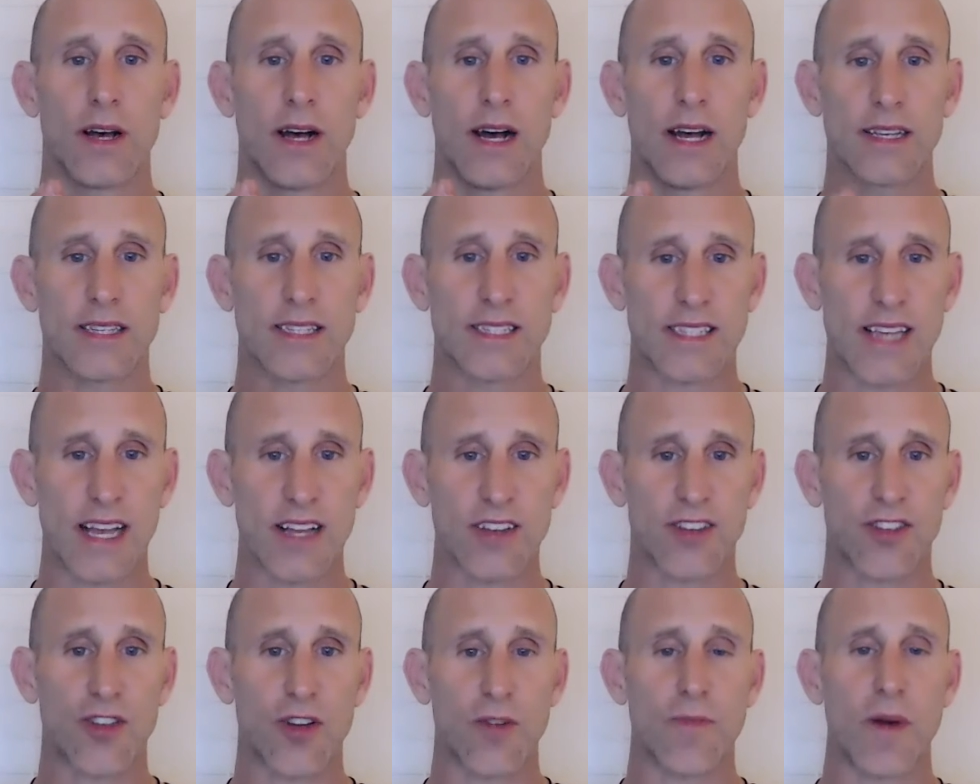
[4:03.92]

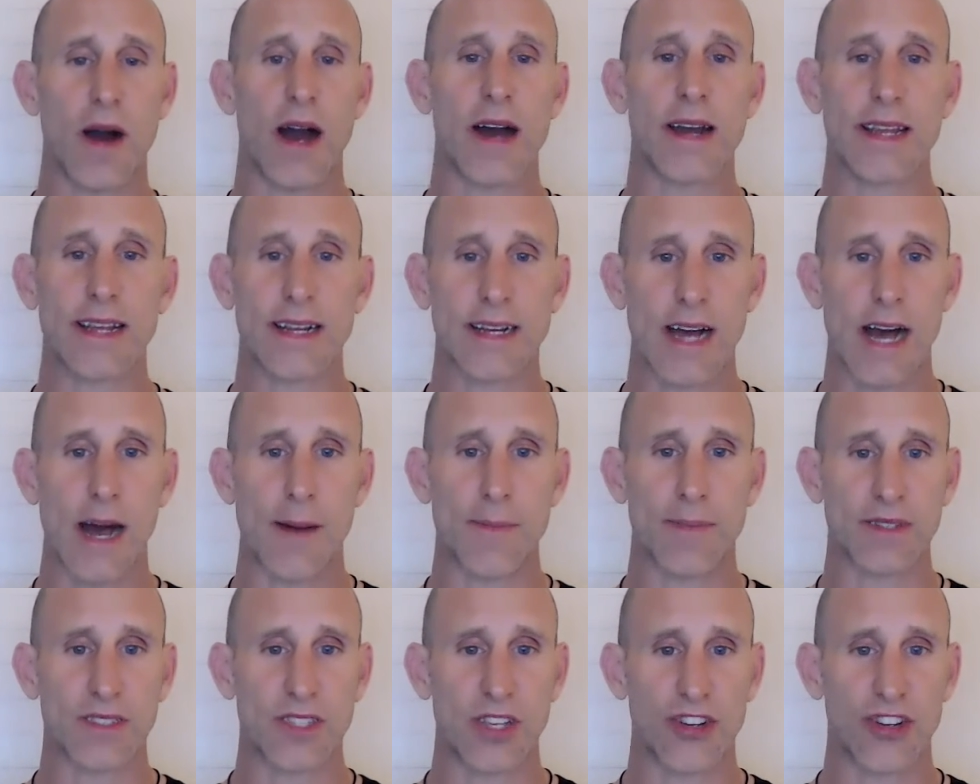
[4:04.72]
assess their body
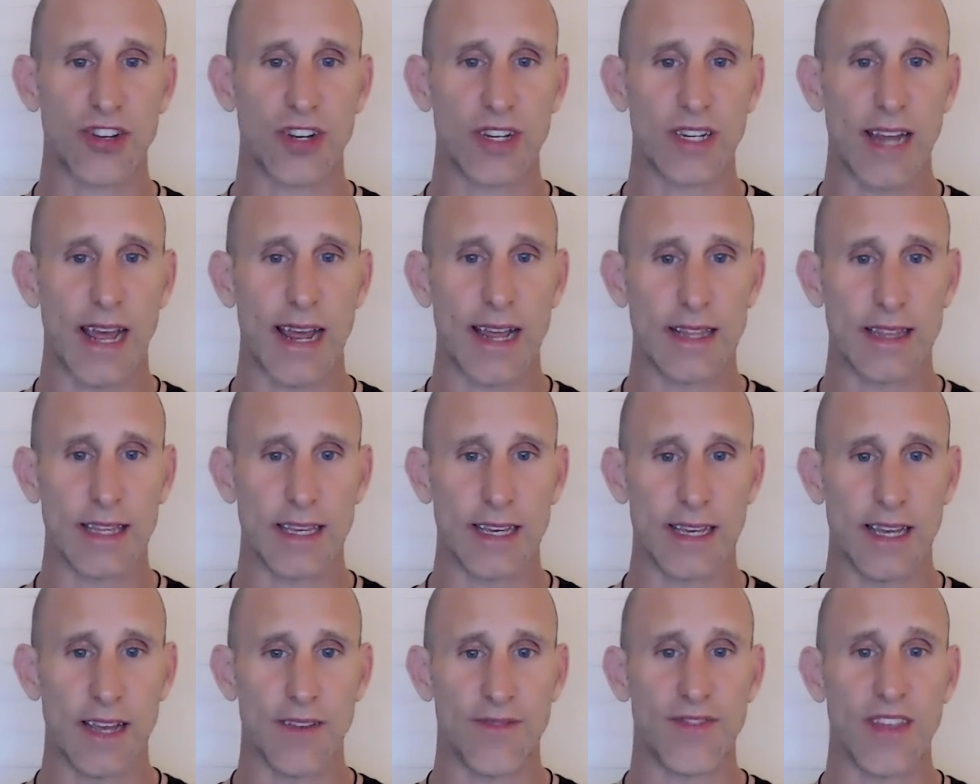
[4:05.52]
composition
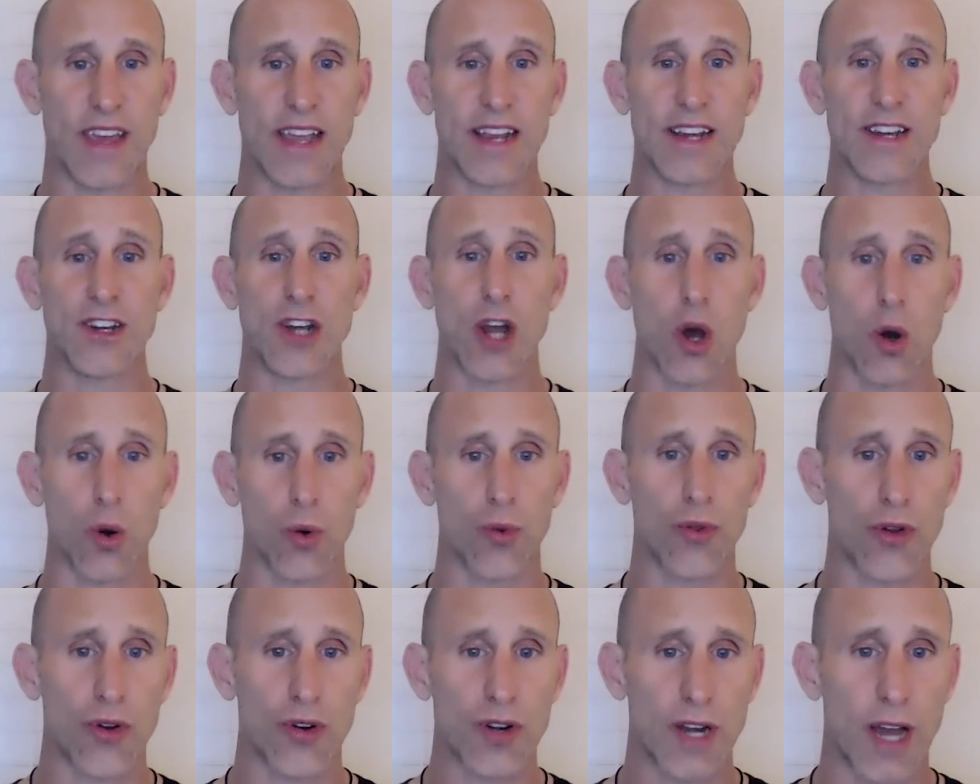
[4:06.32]
daily, if they know
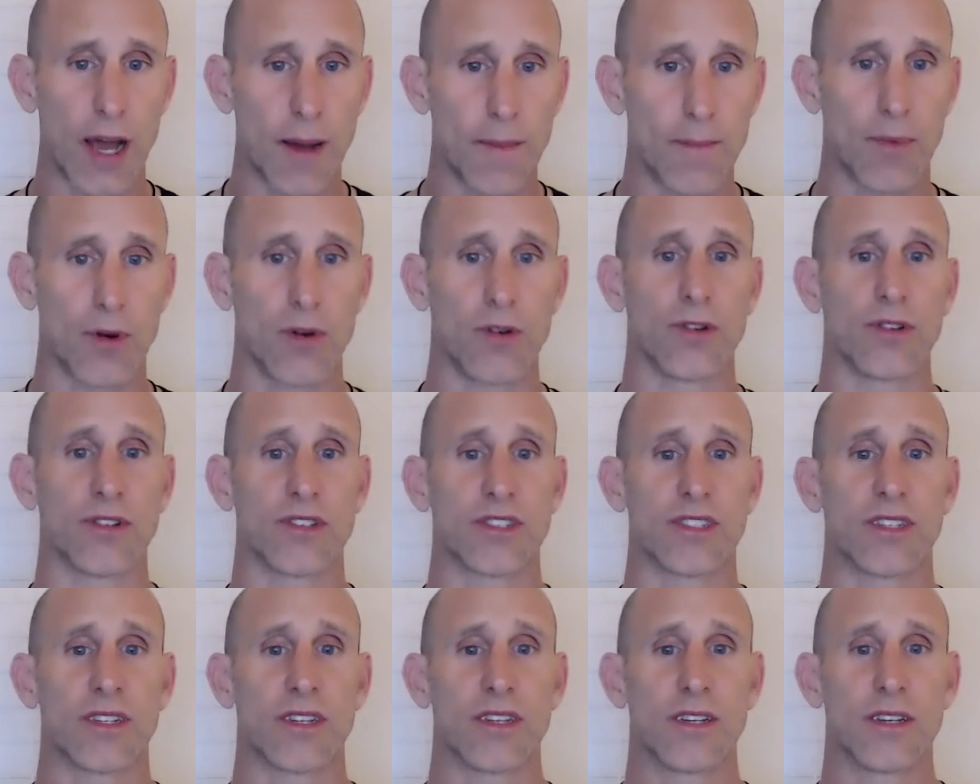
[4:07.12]
their
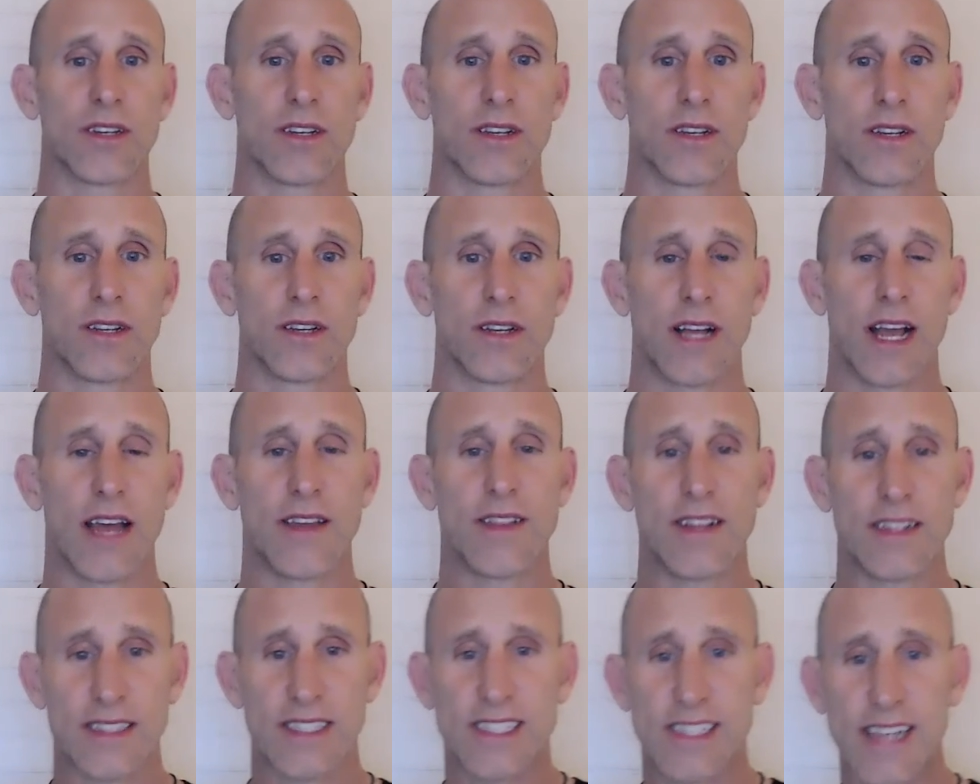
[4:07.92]
numbers, and
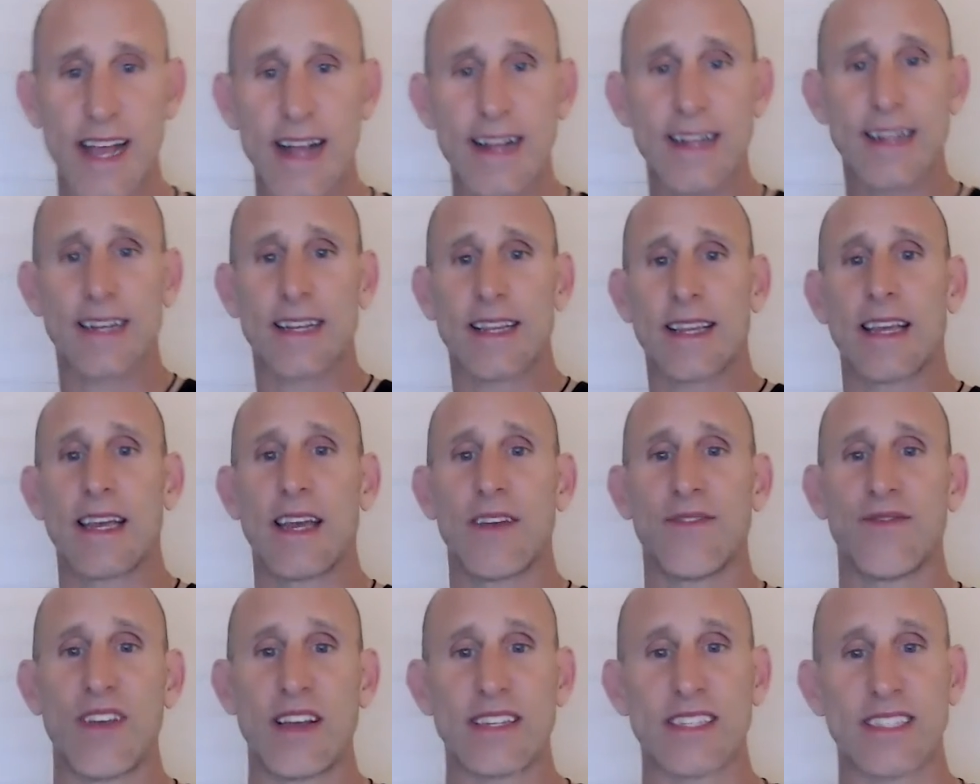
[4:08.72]
then secondly,
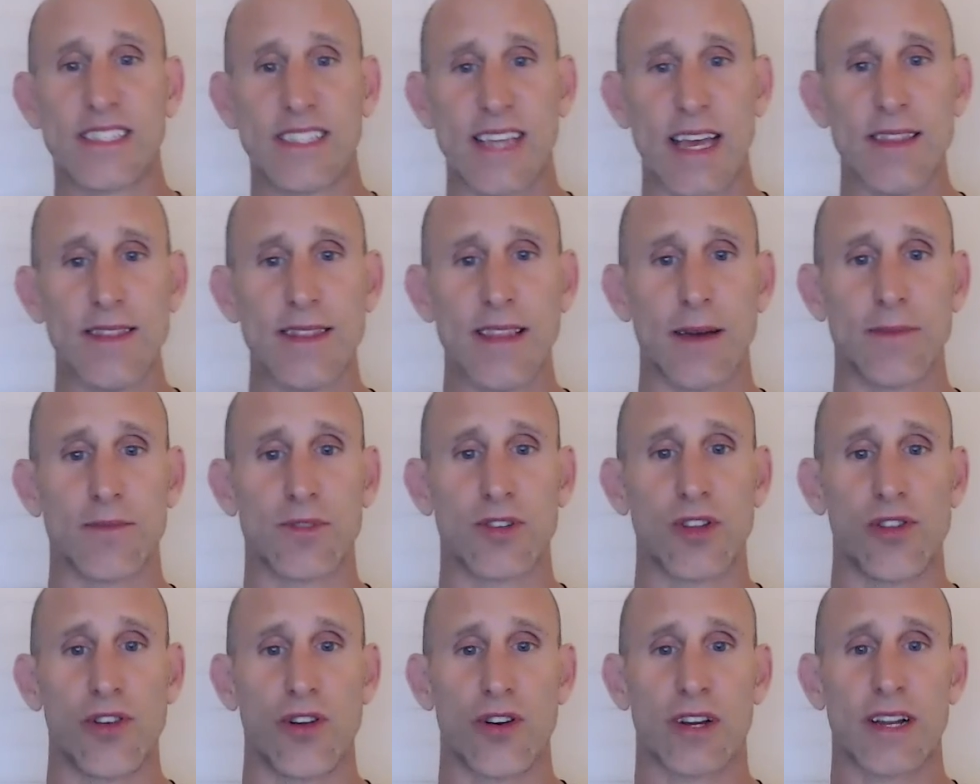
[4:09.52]
if they send them
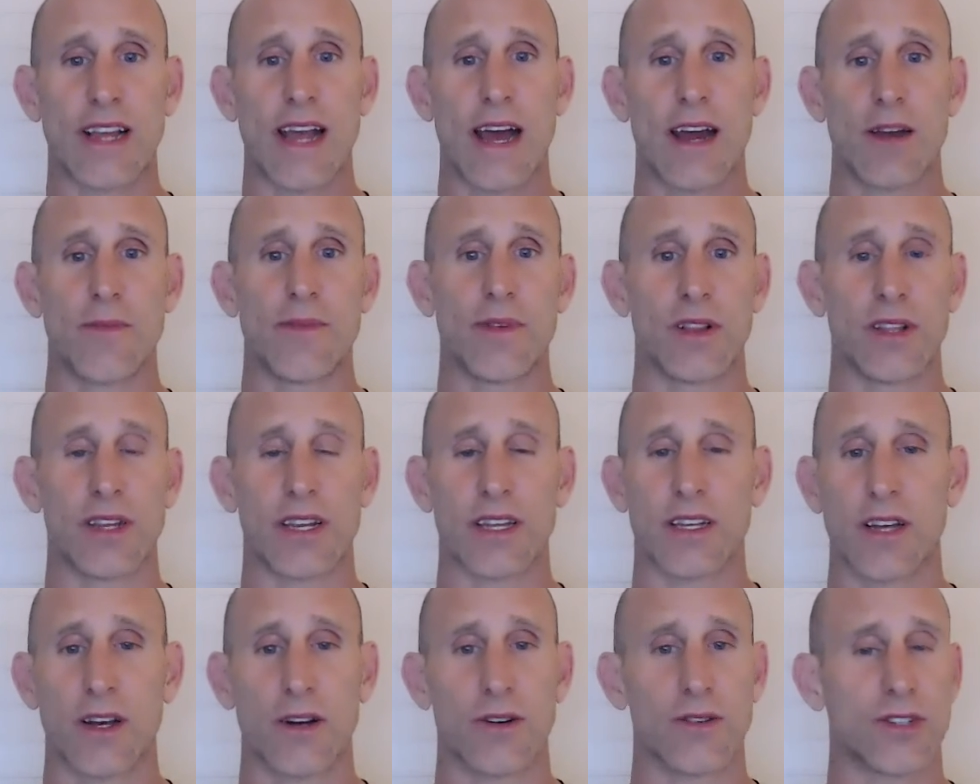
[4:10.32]
to their accountability
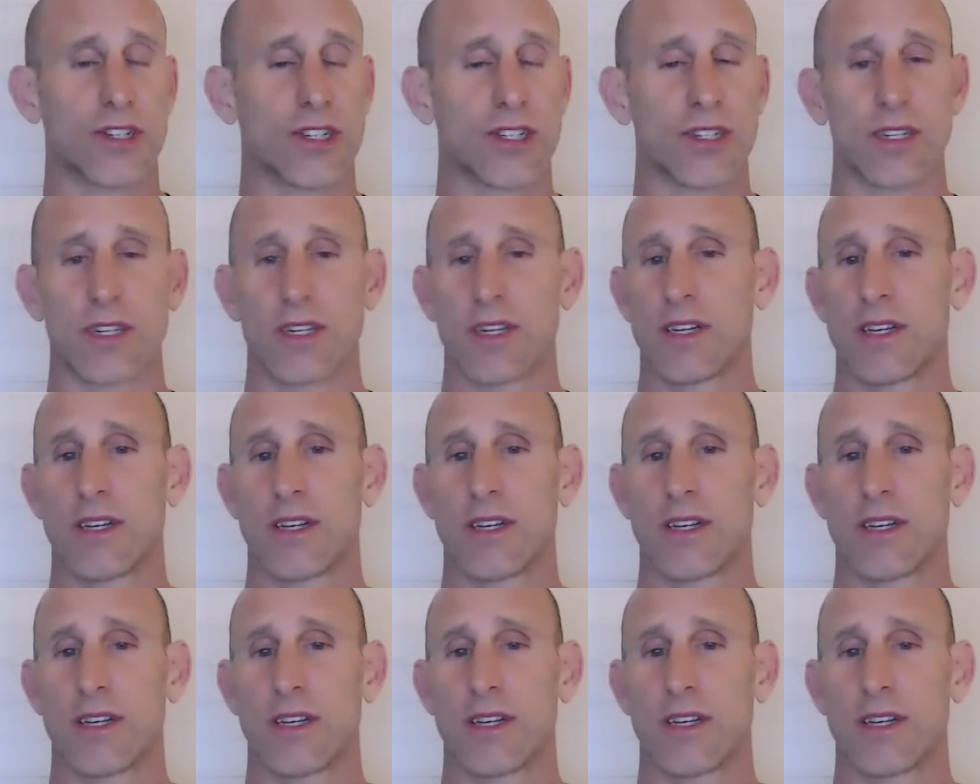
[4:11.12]
coach,